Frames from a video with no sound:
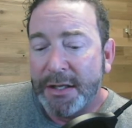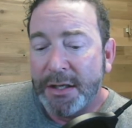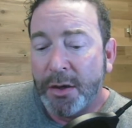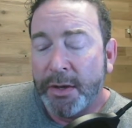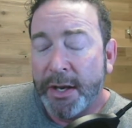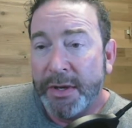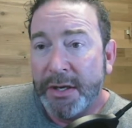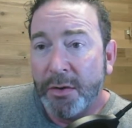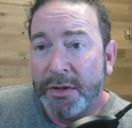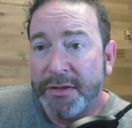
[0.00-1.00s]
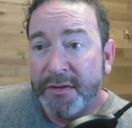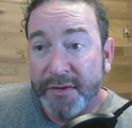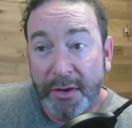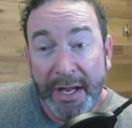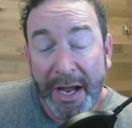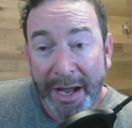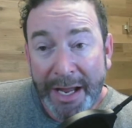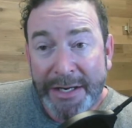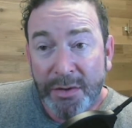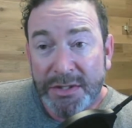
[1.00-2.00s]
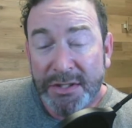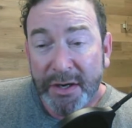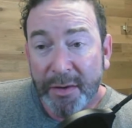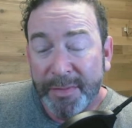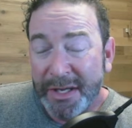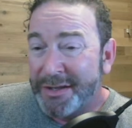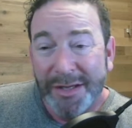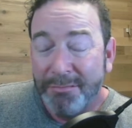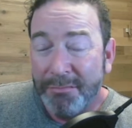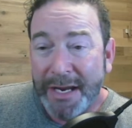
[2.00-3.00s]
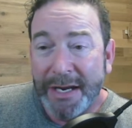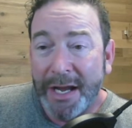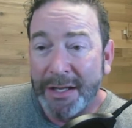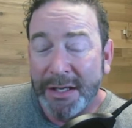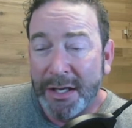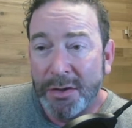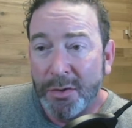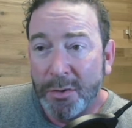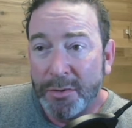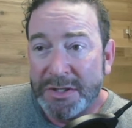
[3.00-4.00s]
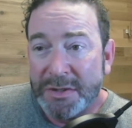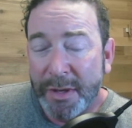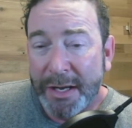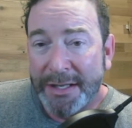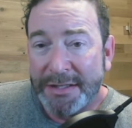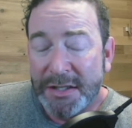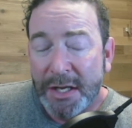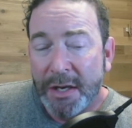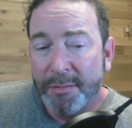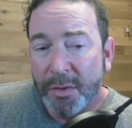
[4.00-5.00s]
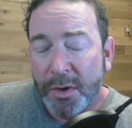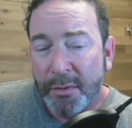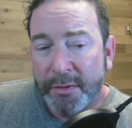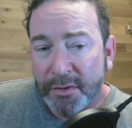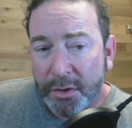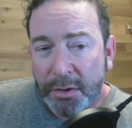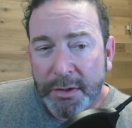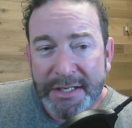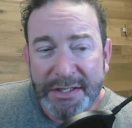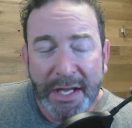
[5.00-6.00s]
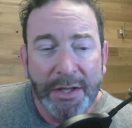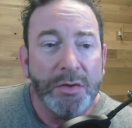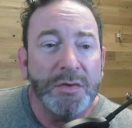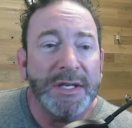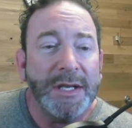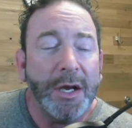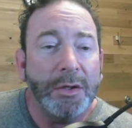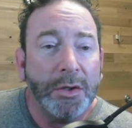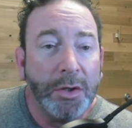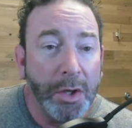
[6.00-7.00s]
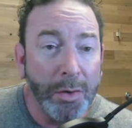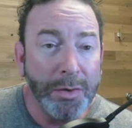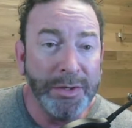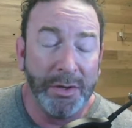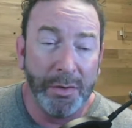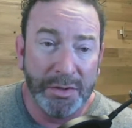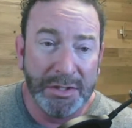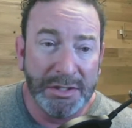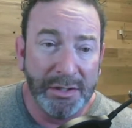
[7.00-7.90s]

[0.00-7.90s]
okay, we know that the very high dose therapy may not get you a response. But what we've learned is that using a low dose